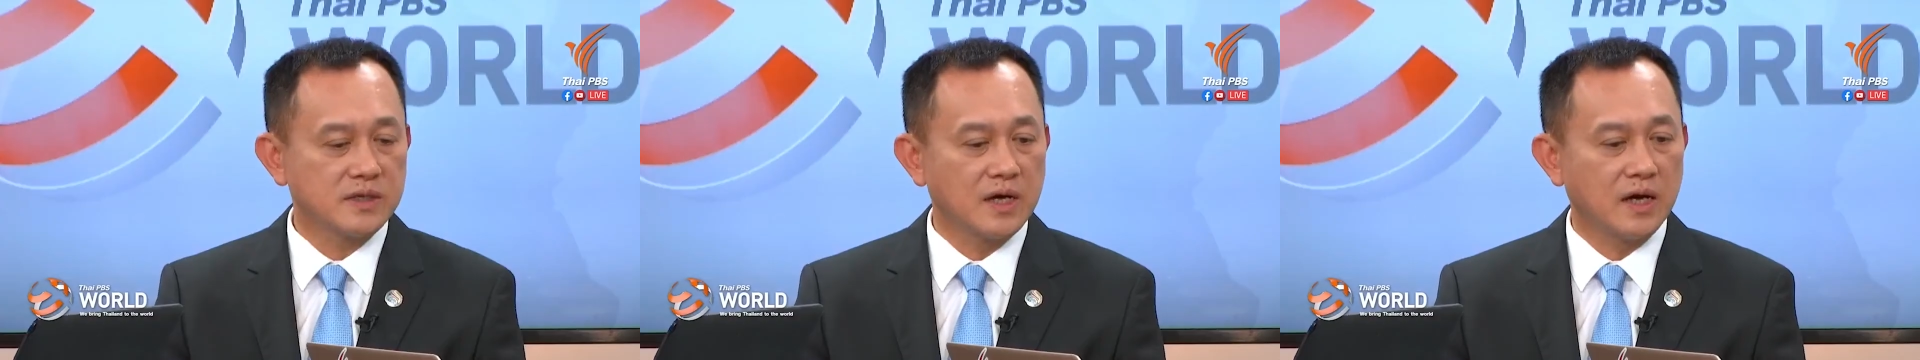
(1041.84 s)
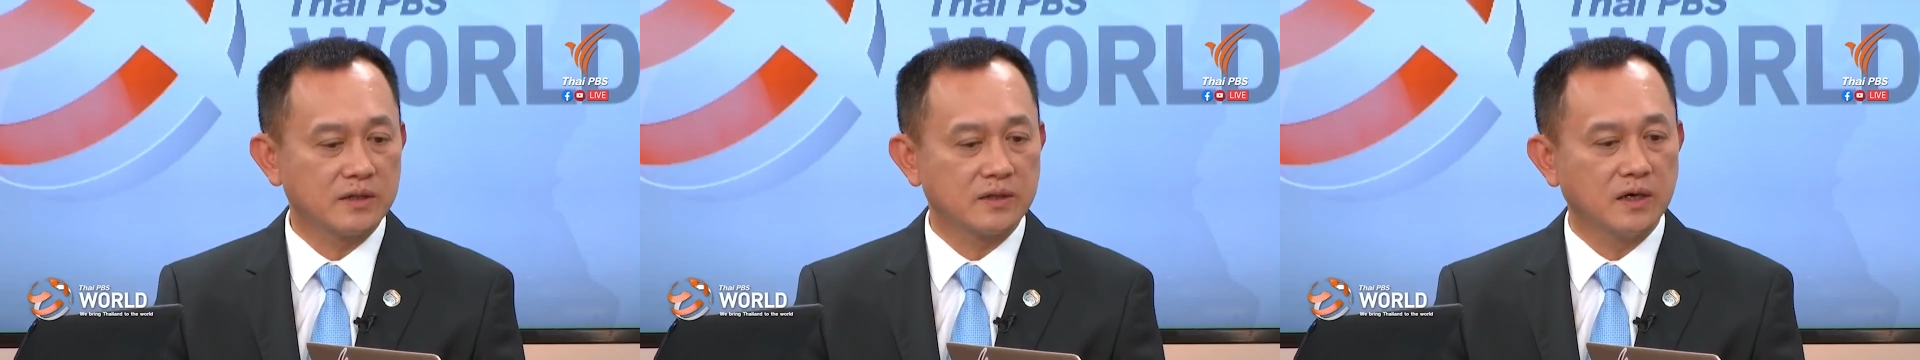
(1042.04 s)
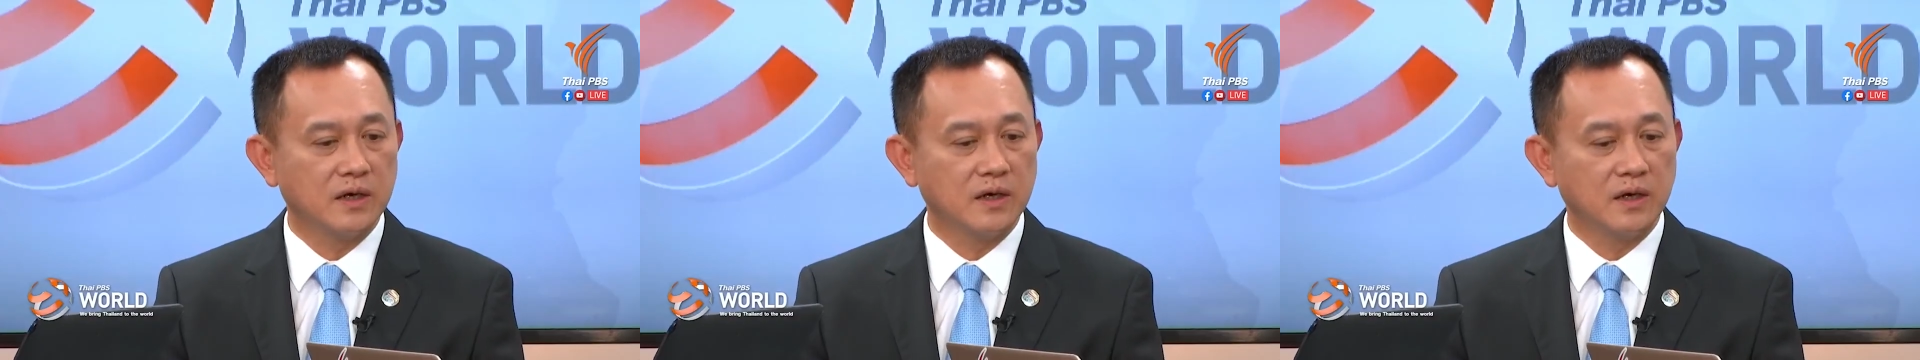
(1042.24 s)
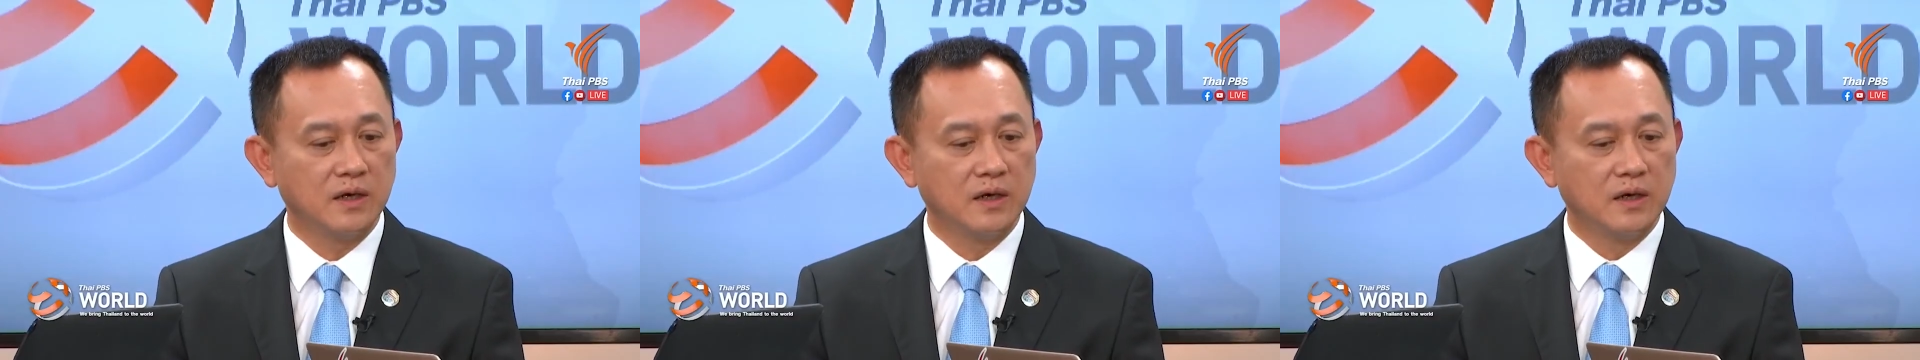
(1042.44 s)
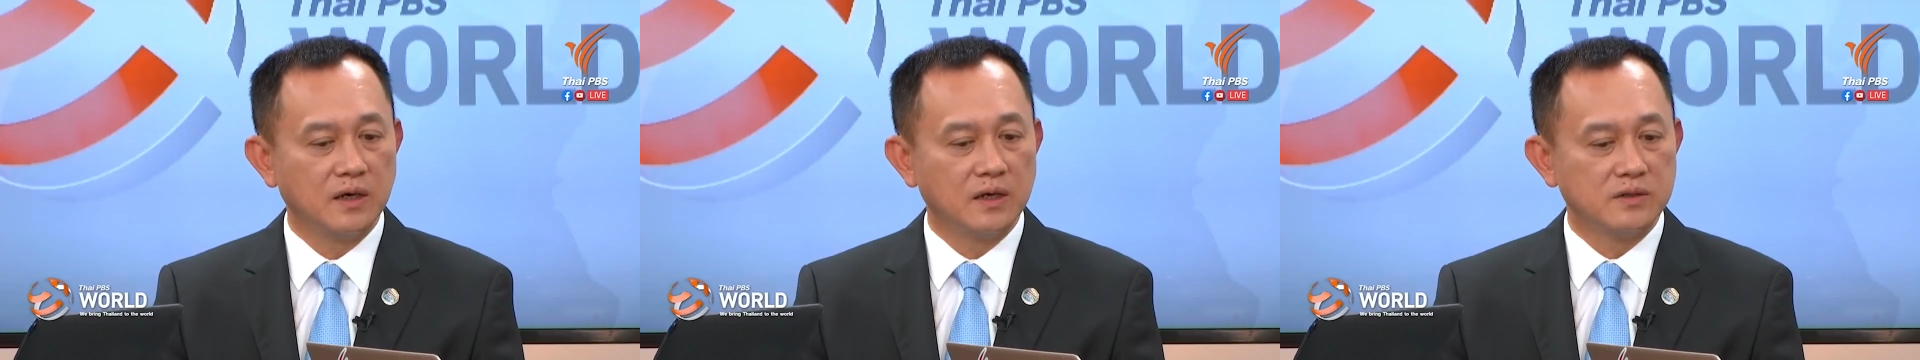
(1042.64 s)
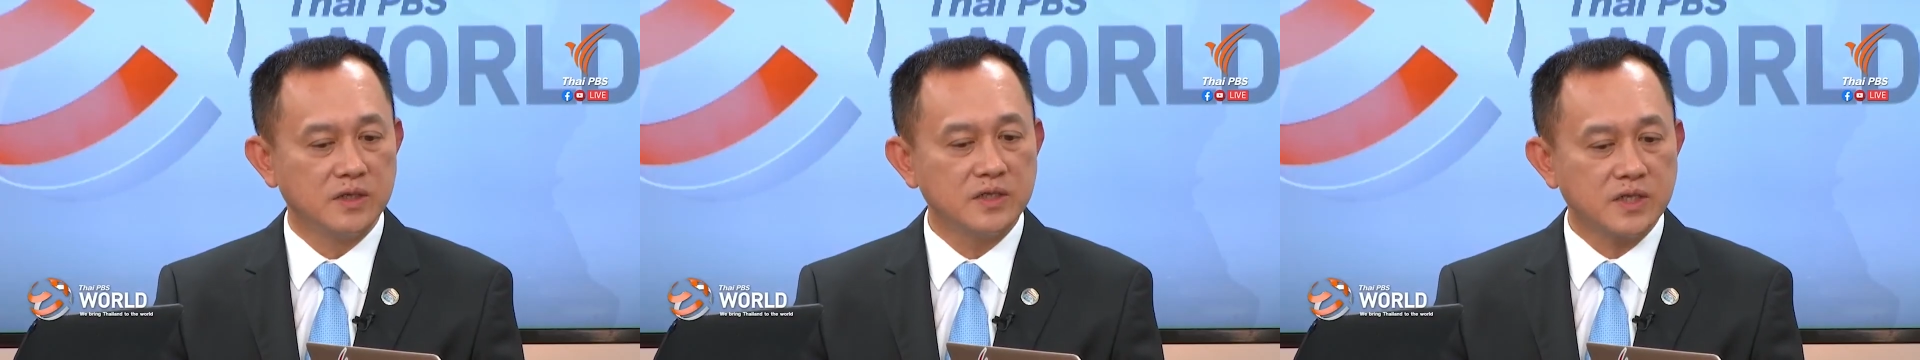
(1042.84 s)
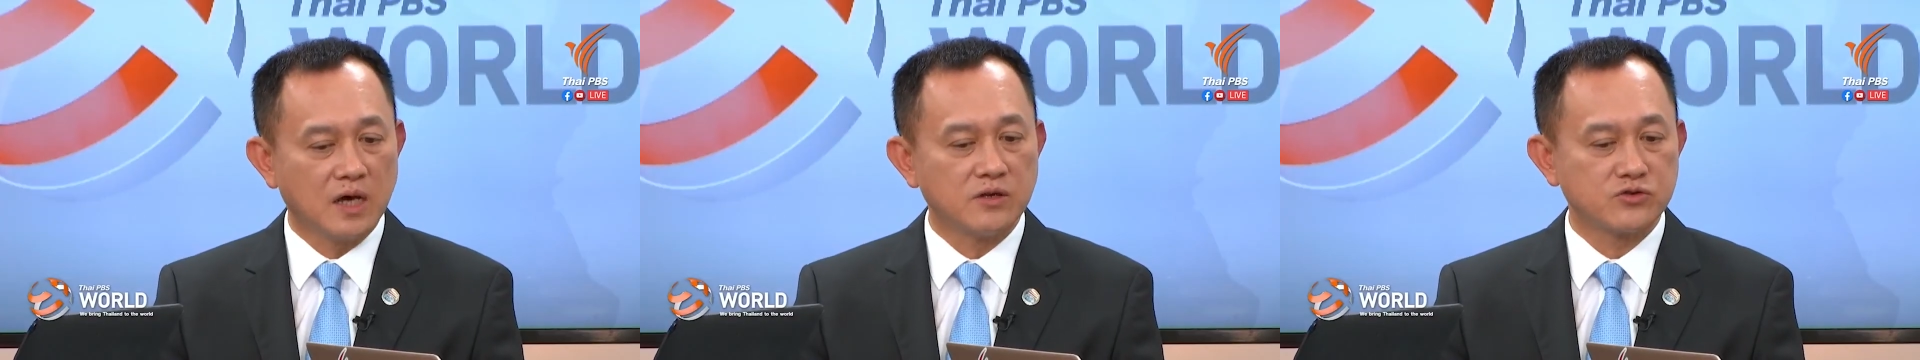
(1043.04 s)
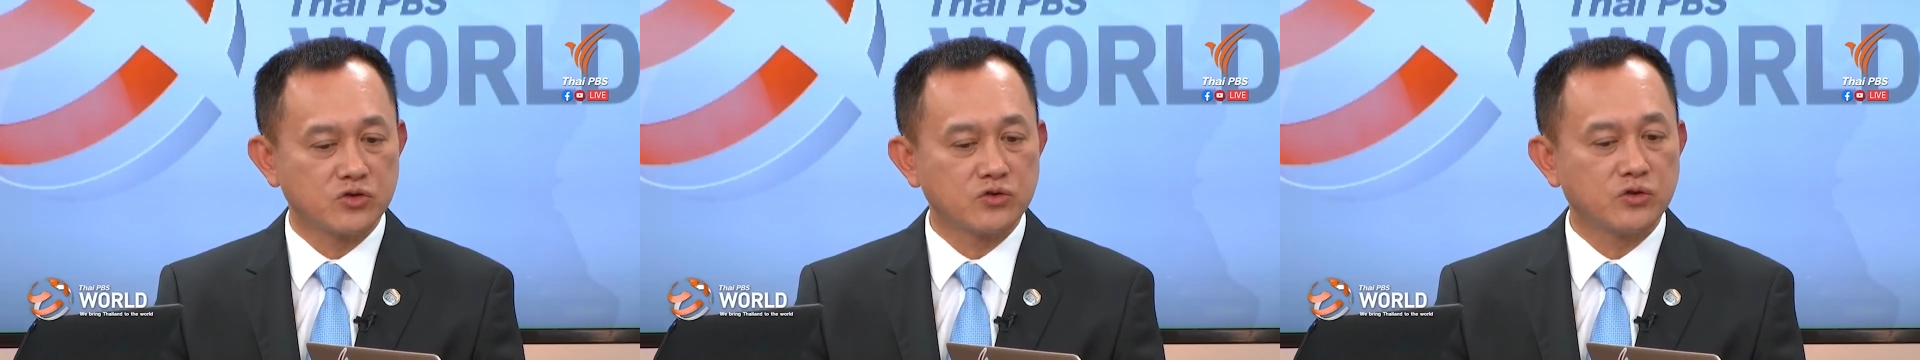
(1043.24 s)
that this
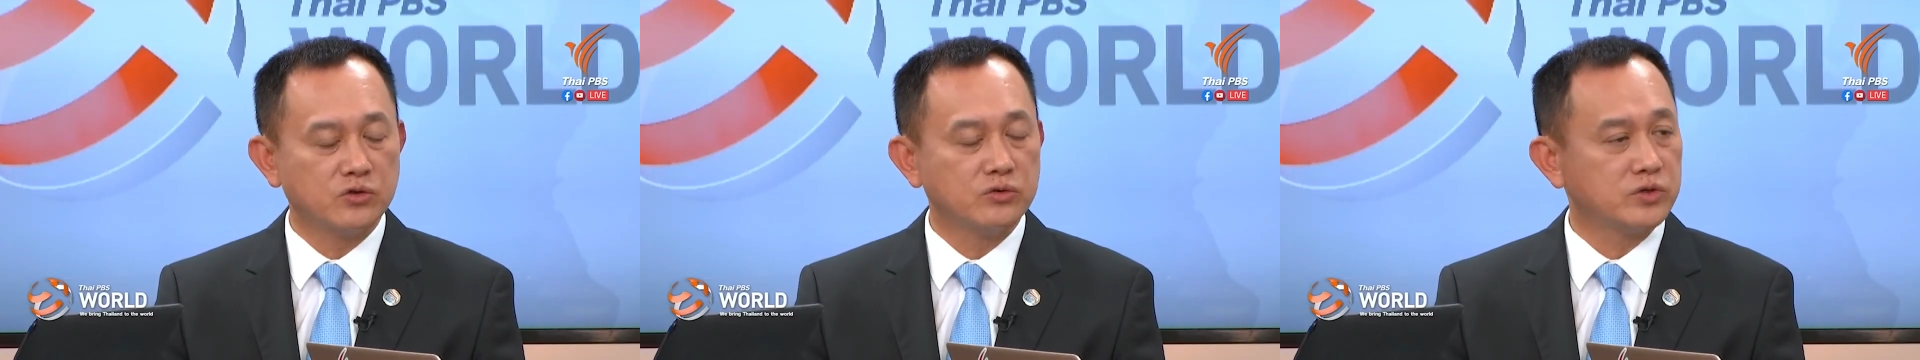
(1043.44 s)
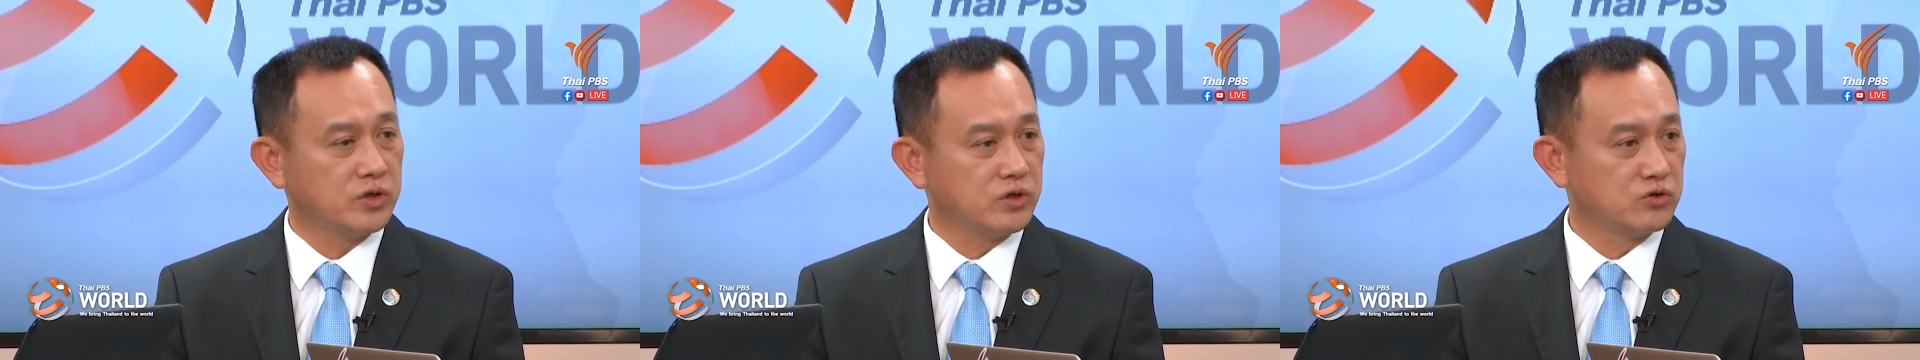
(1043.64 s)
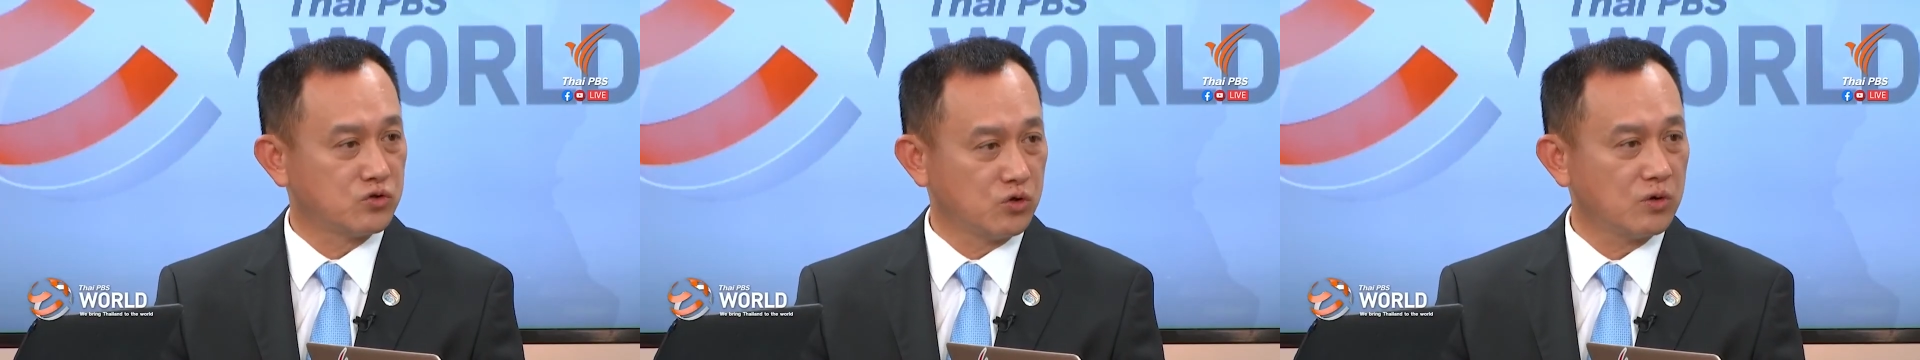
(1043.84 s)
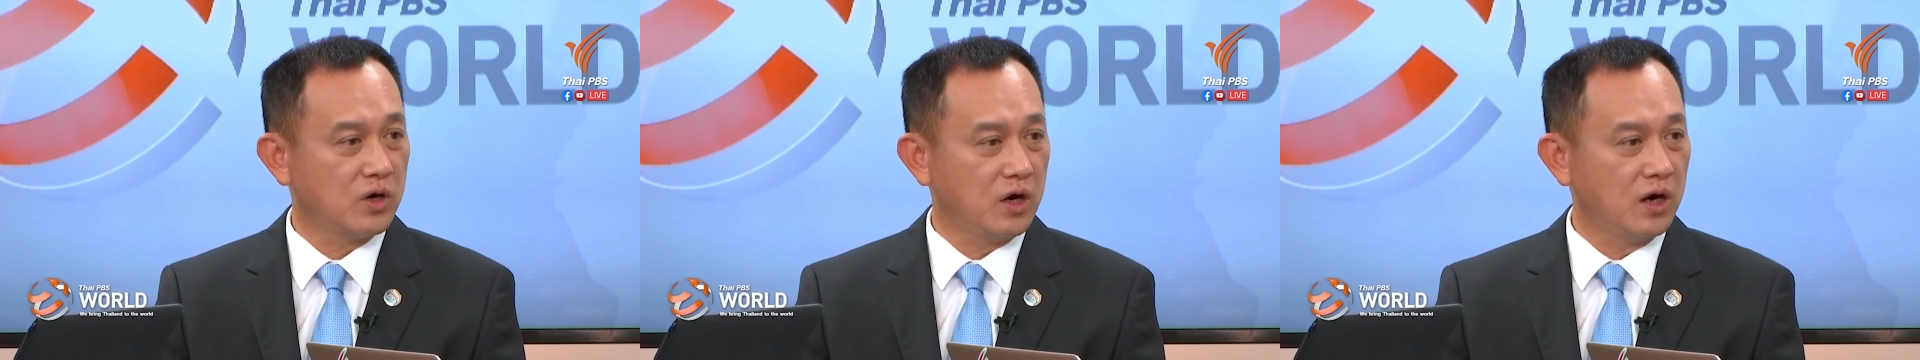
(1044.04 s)
constitution took